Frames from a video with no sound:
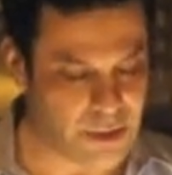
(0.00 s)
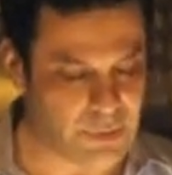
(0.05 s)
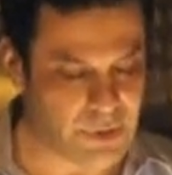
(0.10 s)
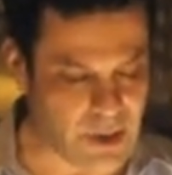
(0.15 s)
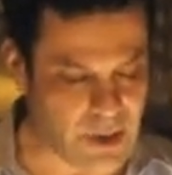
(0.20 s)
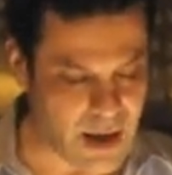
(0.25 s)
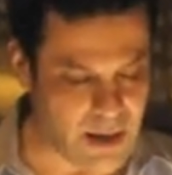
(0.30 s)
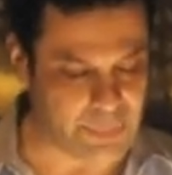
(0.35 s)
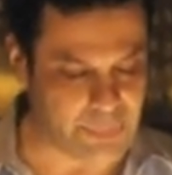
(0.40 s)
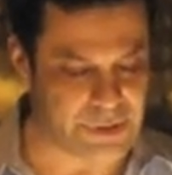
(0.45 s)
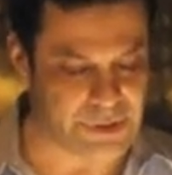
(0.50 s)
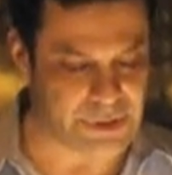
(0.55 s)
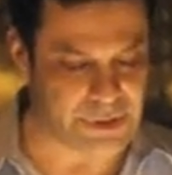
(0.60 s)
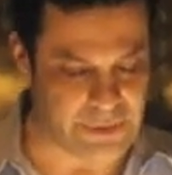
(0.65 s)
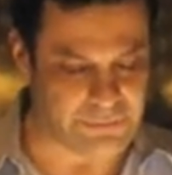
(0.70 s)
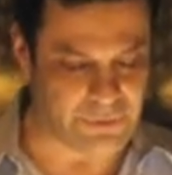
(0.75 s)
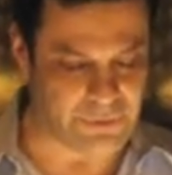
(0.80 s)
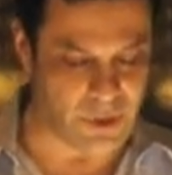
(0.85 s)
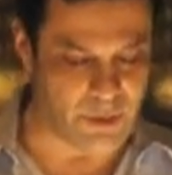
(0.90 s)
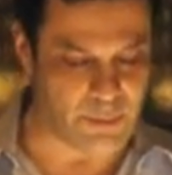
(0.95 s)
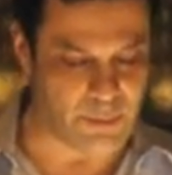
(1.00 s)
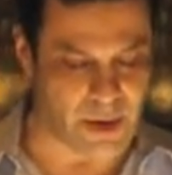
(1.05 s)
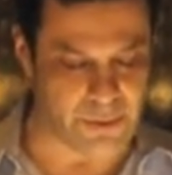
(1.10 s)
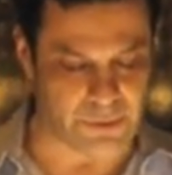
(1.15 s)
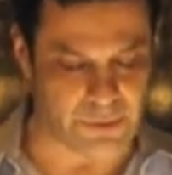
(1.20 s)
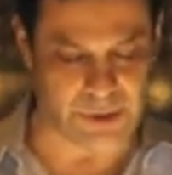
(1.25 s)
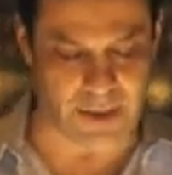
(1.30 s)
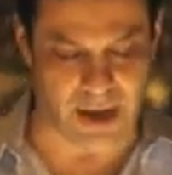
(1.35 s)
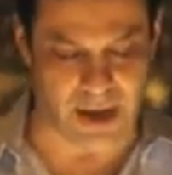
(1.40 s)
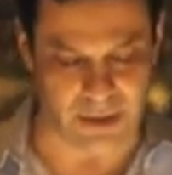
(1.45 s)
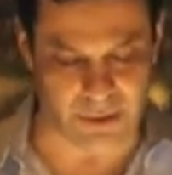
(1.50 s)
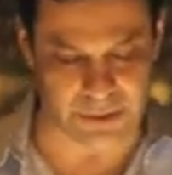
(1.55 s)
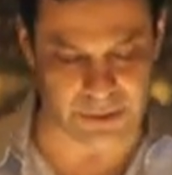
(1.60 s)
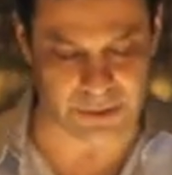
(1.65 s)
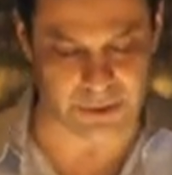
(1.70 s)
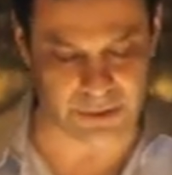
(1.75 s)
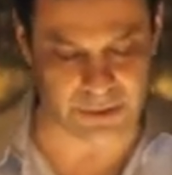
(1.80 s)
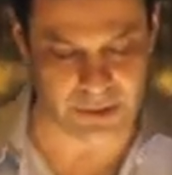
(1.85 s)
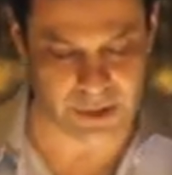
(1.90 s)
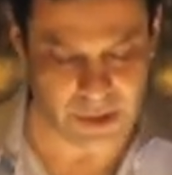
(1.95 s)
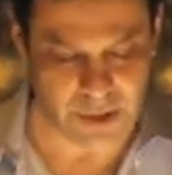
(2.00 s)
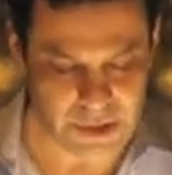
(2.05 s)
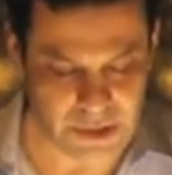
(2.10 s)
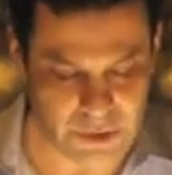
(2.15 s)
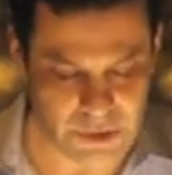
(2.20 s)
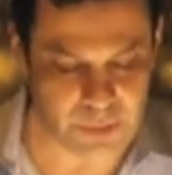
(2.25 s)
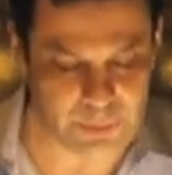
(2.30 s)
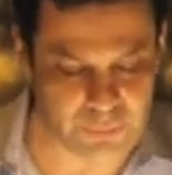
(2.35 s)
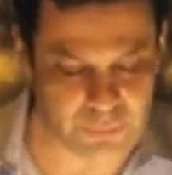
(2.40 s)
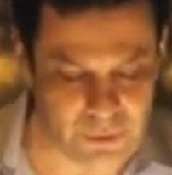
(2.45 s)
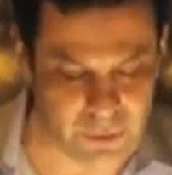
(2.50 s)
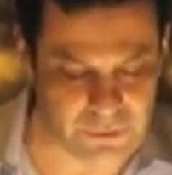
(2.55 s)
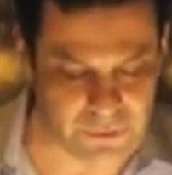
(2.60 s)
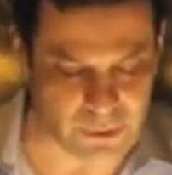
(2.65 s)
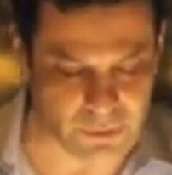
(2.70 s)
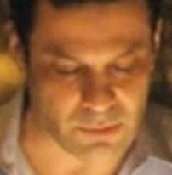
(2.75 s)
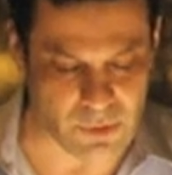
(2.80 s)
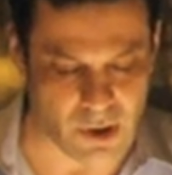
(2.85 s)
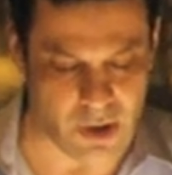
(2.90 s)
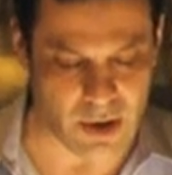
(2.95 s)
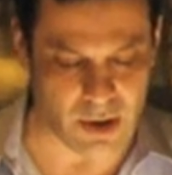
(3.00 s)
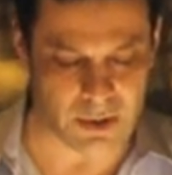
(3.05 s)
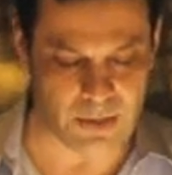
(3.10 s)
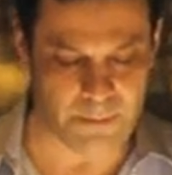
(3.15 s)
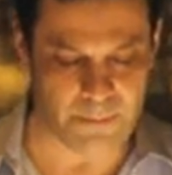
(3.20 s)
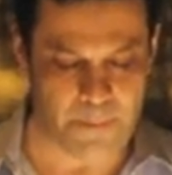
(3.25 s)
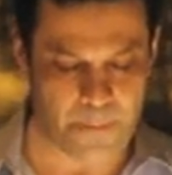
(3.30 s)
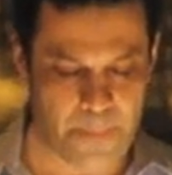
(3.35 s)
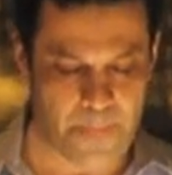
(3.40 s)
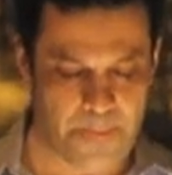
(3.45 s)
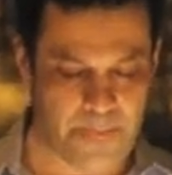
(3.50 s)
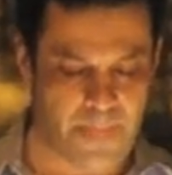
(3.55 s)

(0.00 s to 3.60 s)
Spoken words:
She would compensate for her mother's callousness. She would prove her wrong.